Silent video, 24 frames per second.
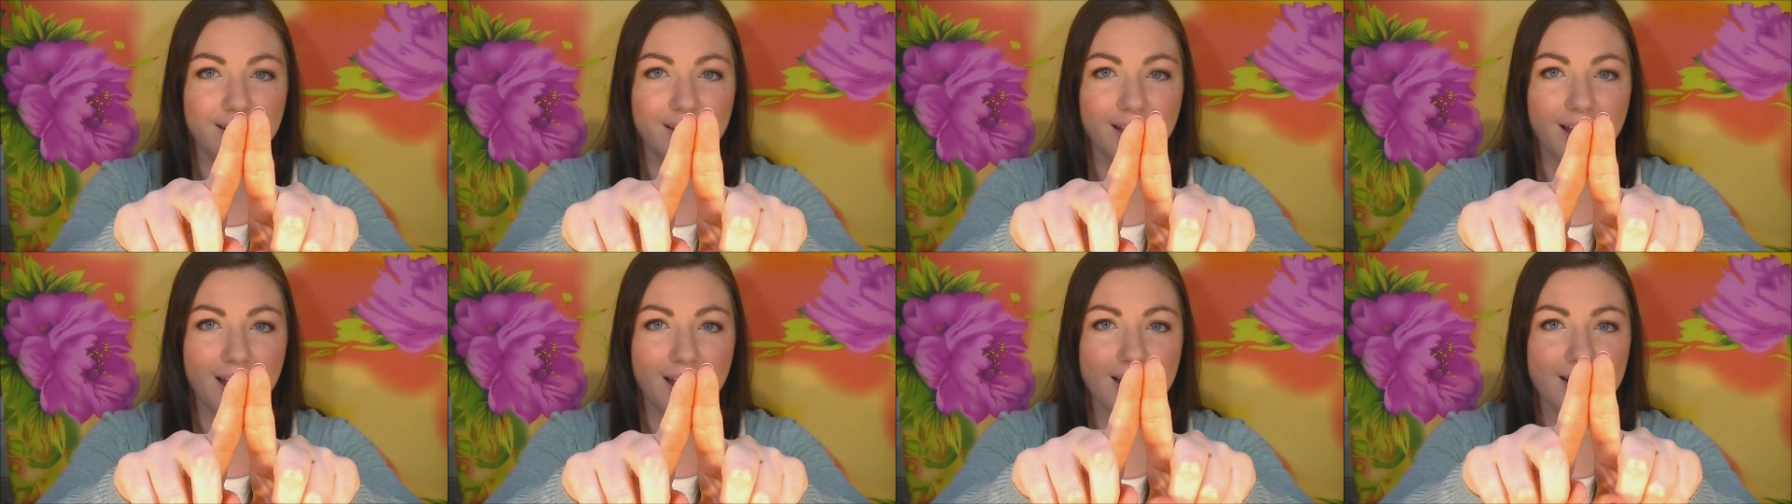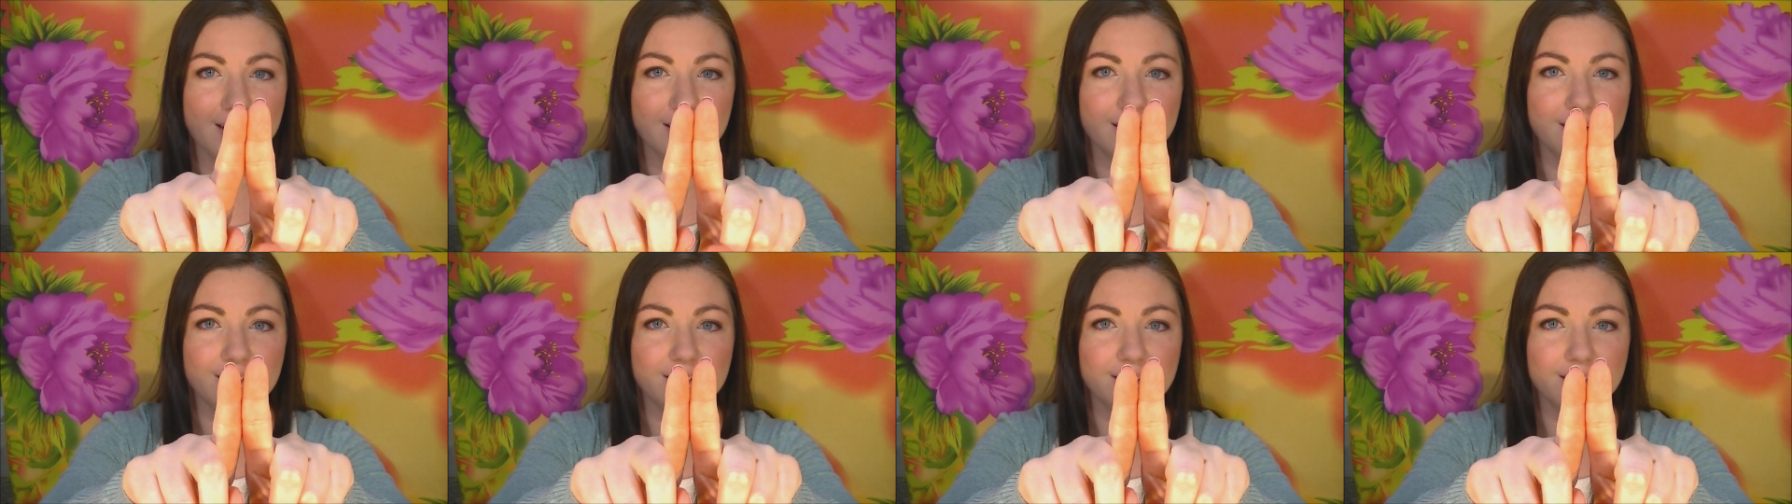
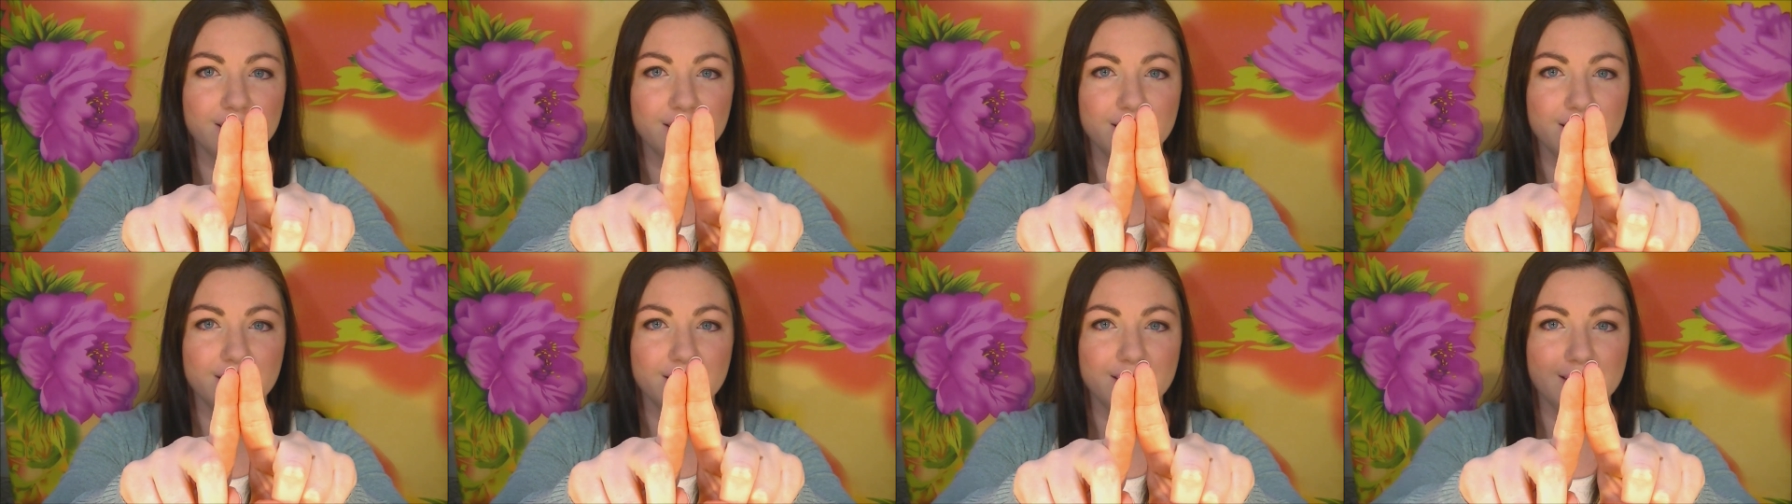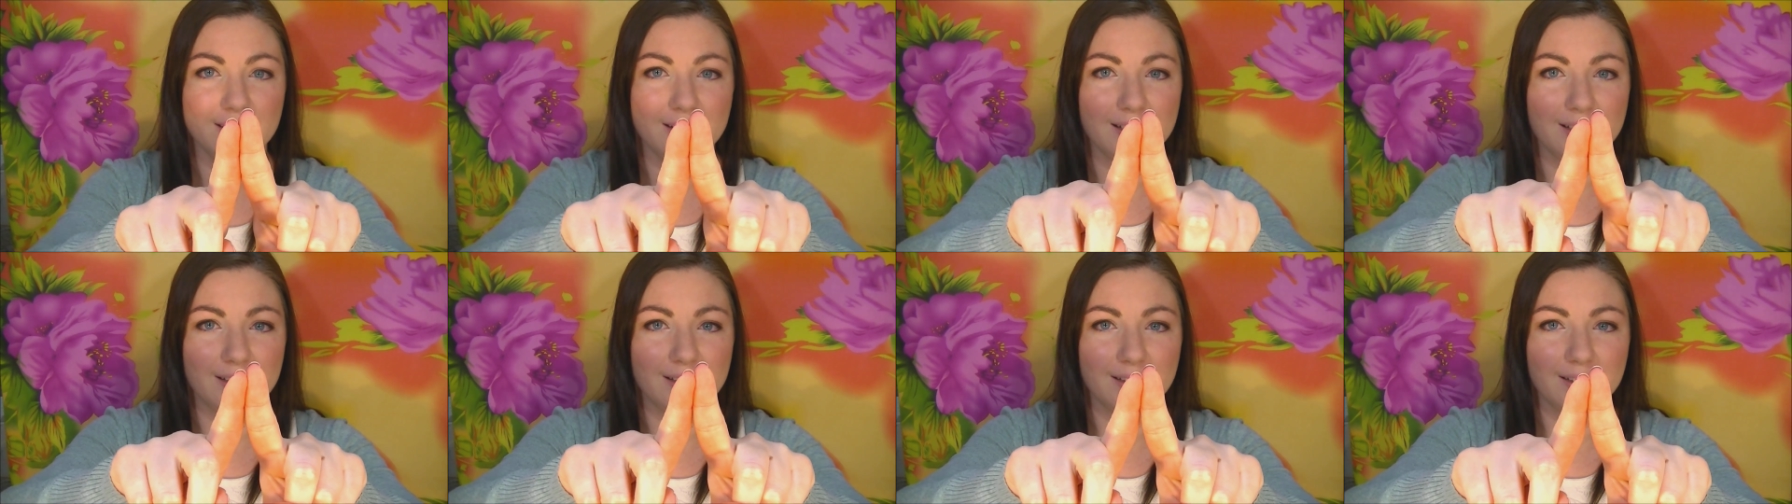and
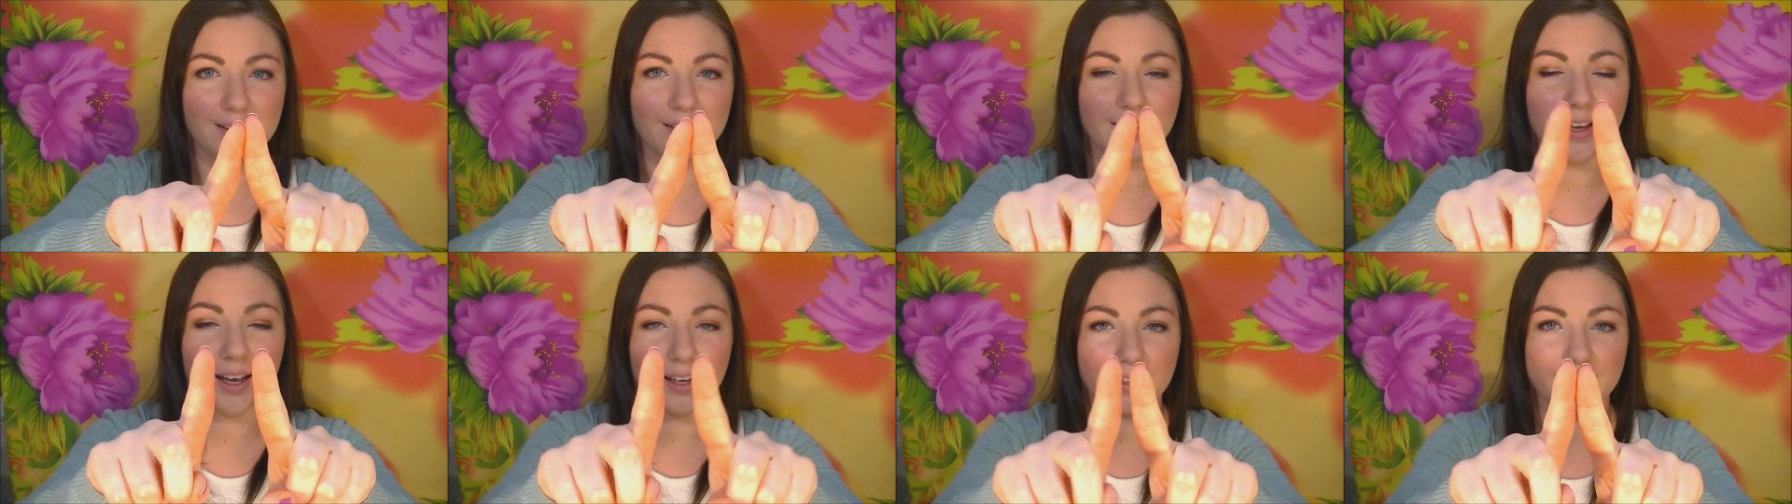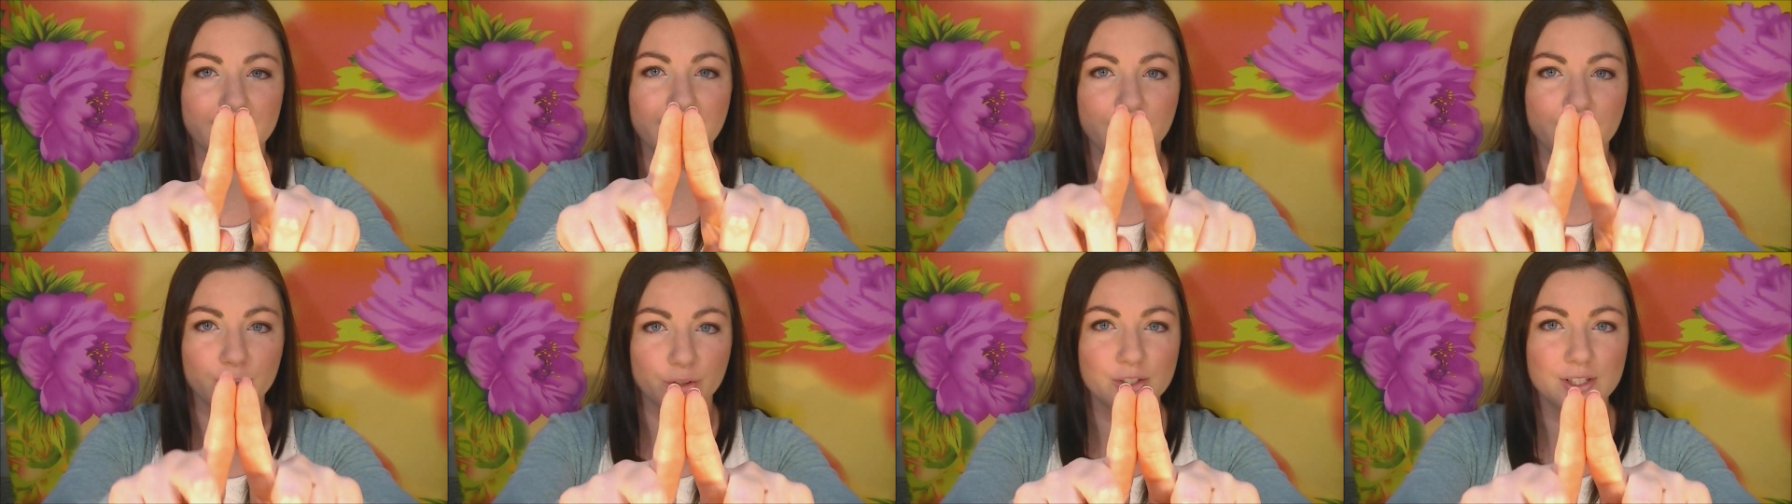
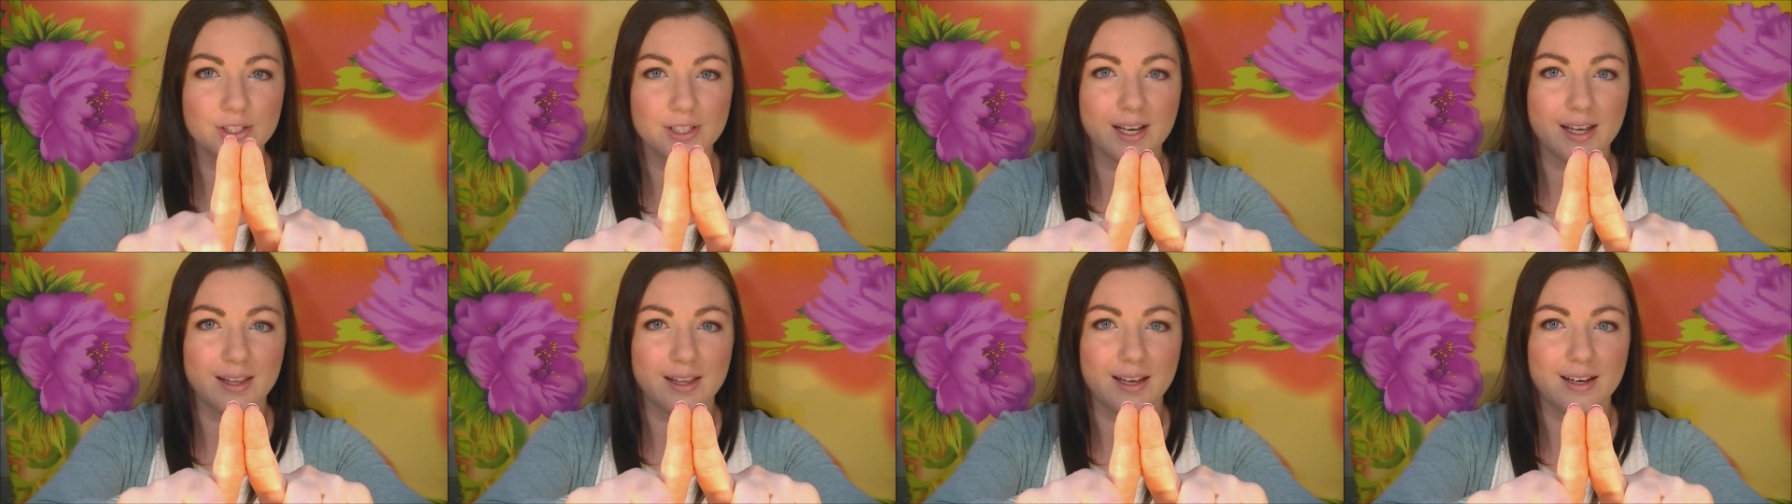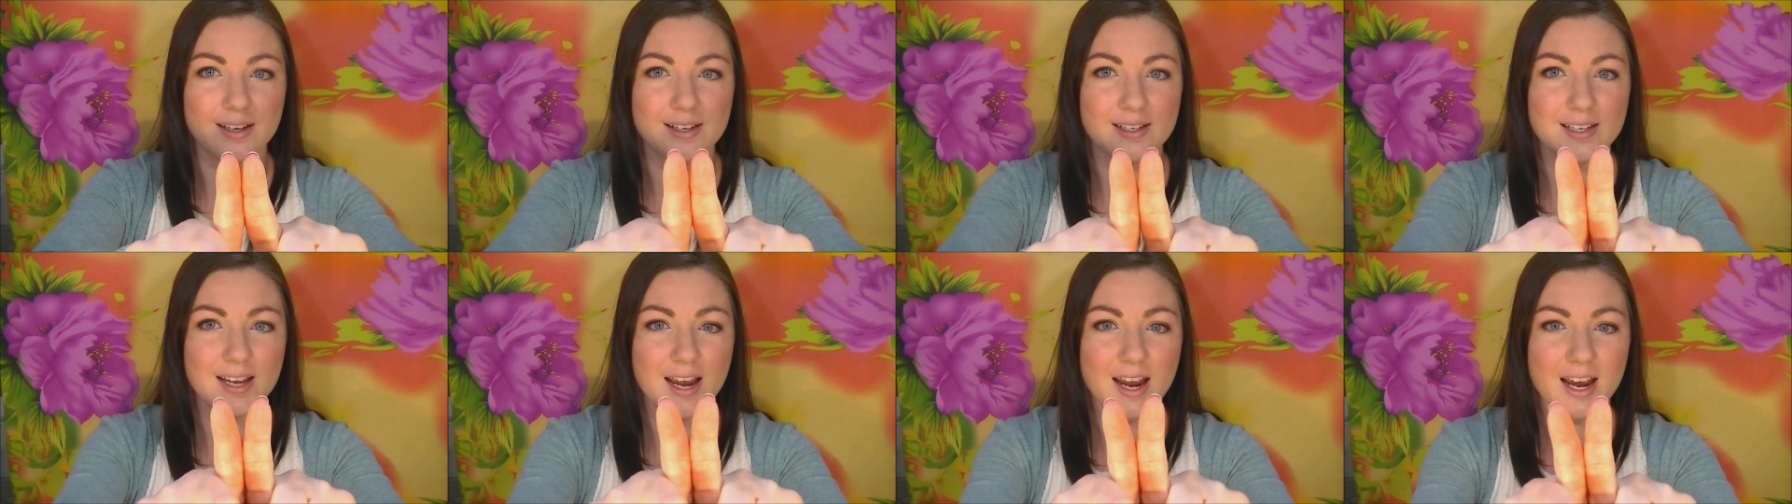they're glued together and
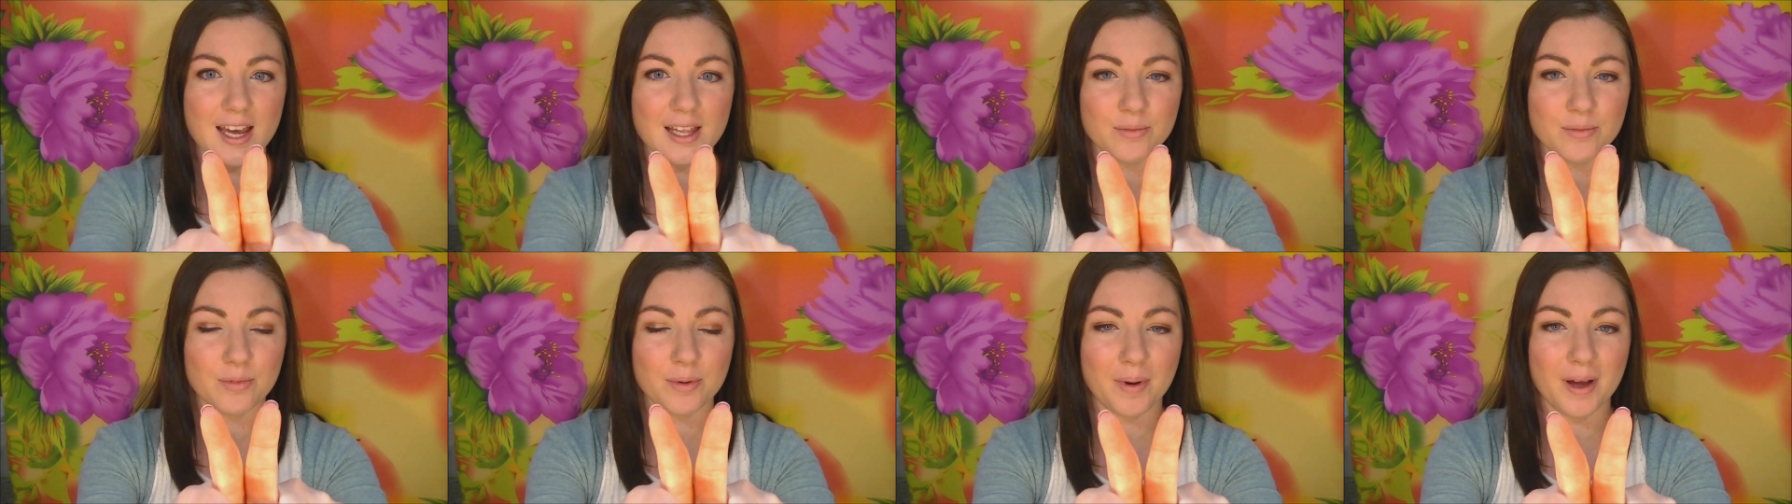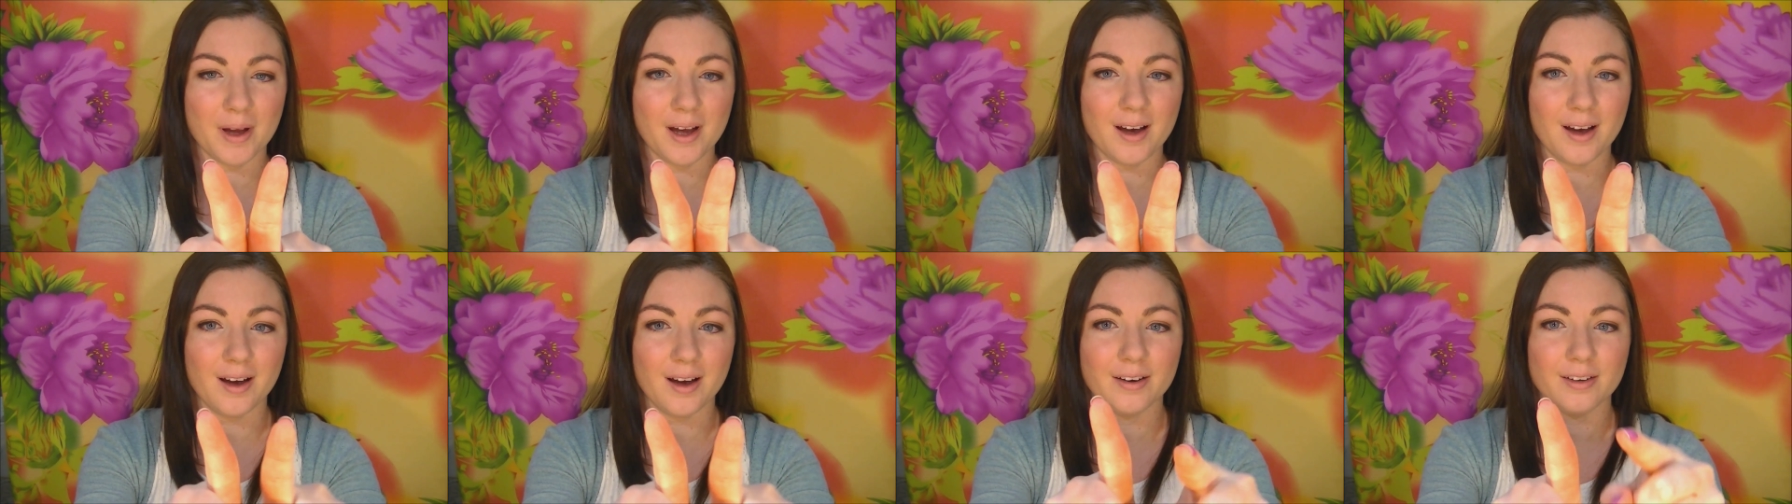you tear them
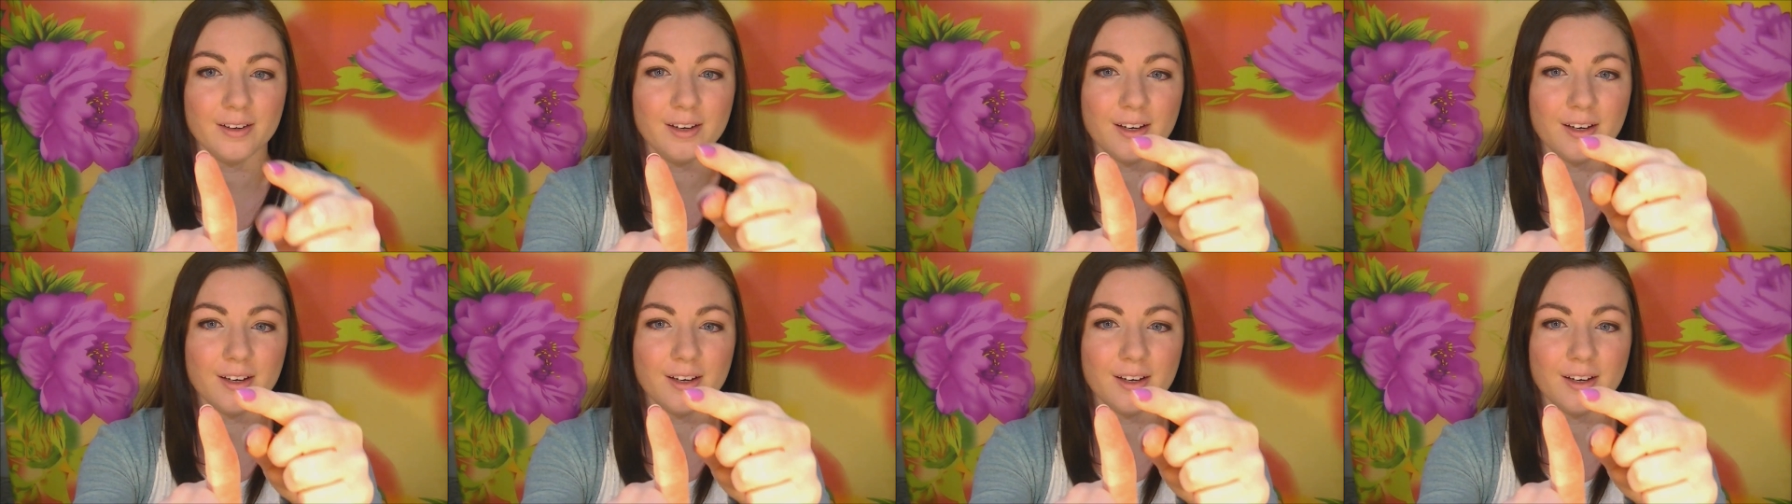apart,